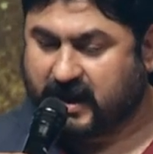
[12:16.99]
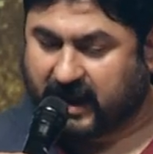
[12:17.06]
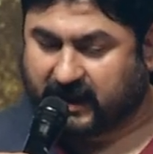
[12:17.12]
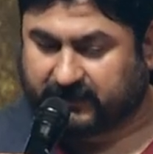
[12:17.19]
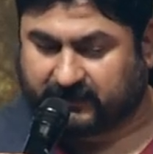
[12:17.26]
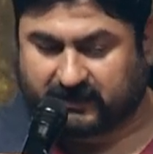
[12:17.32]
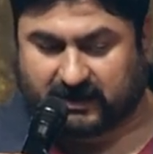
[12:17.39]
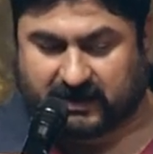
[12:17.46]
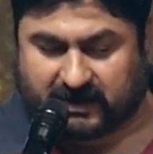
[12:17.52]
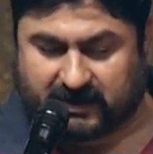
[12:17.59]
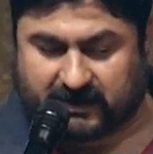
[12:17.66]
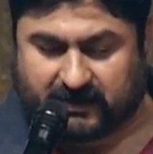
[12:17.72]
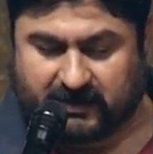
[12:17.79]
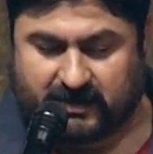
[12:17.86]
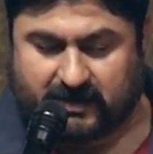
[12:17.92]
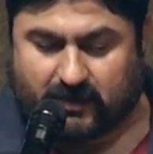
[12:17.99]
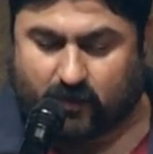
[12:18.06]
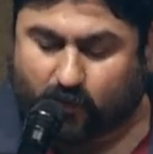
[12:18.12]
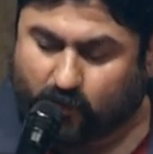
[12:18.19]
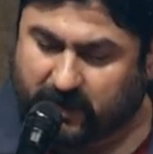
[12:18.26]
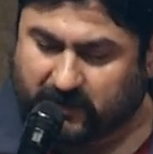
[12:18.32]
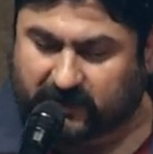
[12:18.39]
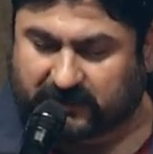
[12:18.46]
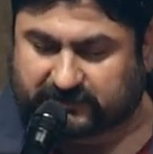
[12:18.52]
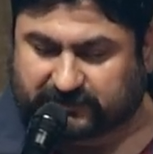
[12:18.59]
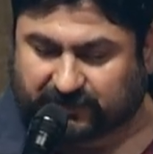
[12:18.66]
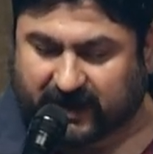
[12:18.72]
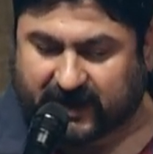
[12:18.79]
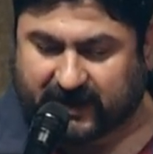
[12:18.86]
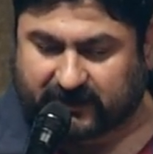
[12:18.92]
And uh, we were
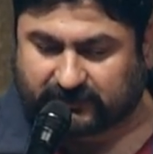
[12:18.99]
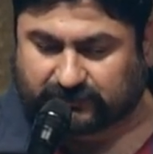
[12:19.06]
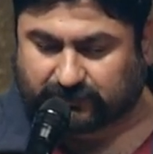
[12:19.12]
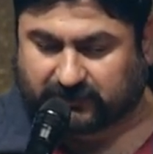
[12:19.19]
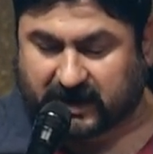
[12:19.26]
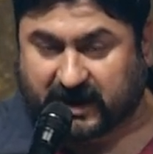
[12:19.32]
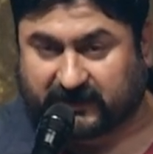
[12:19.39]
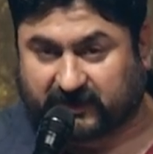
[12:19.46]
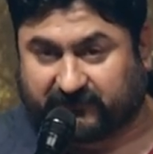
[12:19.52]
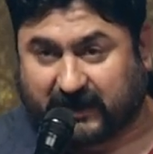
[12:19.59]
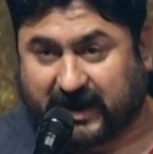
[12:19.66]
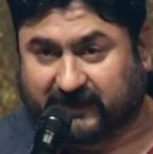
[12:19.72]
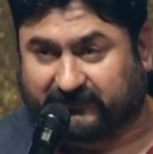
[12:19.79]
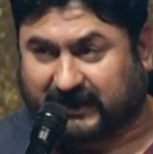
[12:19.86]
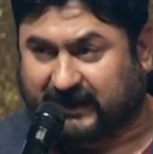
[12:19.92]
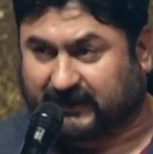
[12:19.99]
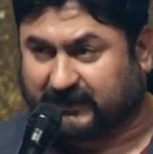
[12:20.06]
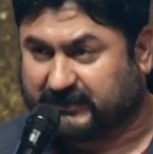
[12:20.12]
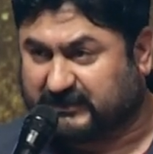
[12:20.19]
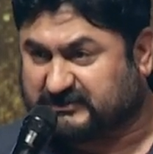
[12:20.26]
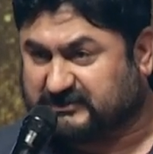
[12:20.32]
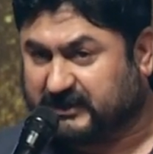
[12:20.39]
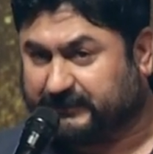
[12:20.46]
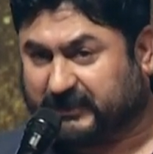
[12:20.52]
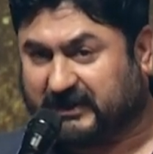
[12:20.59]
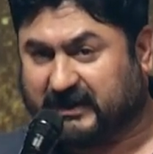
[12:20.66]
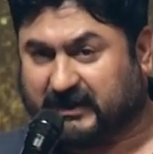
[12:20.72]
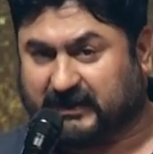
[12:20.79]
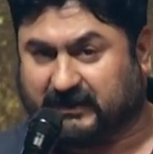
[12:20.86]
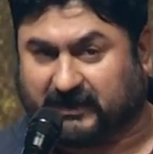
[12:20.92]
trying to kind of have like a
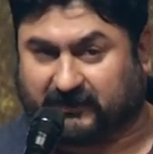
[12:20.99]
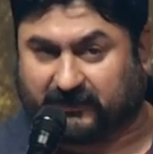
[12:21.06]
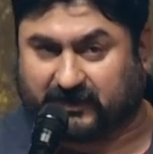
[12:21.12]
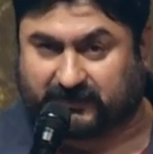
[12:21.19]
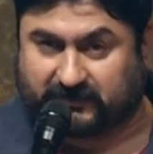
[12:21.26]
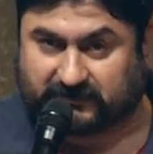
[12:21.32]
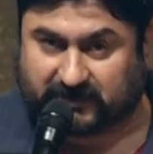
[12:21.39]
discipline and